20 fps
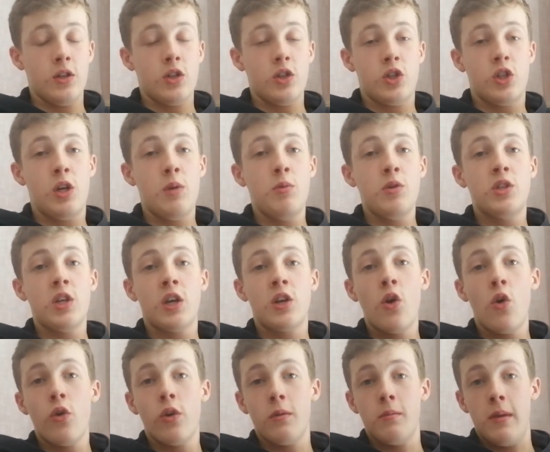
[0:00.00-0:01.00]
She was
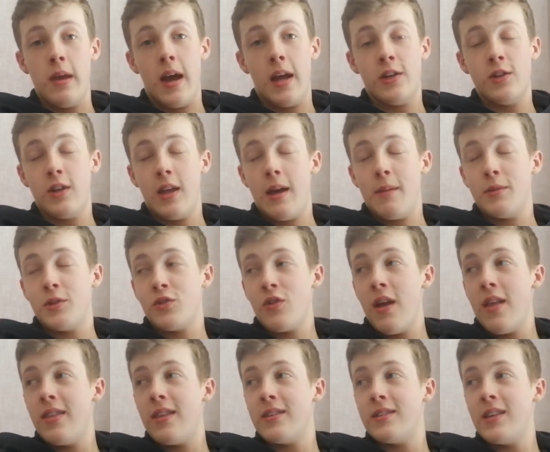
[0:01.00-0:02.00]
ignoring me, actually. I was
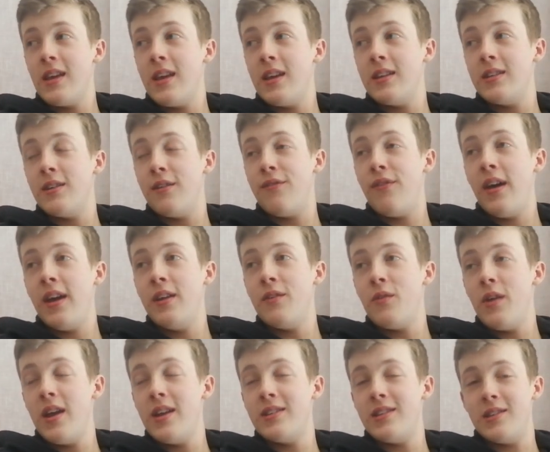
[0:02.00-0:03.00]
trying to say define
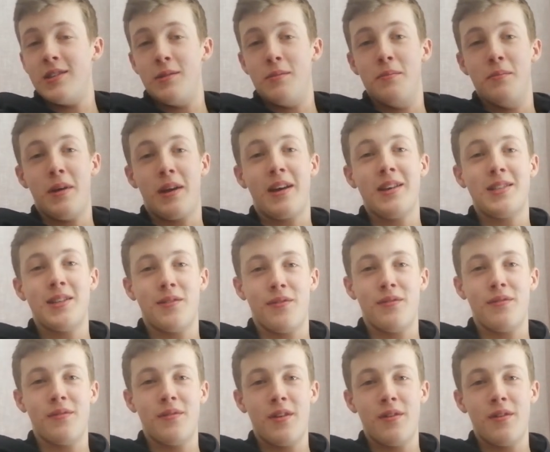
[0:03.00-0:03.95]
racism, because if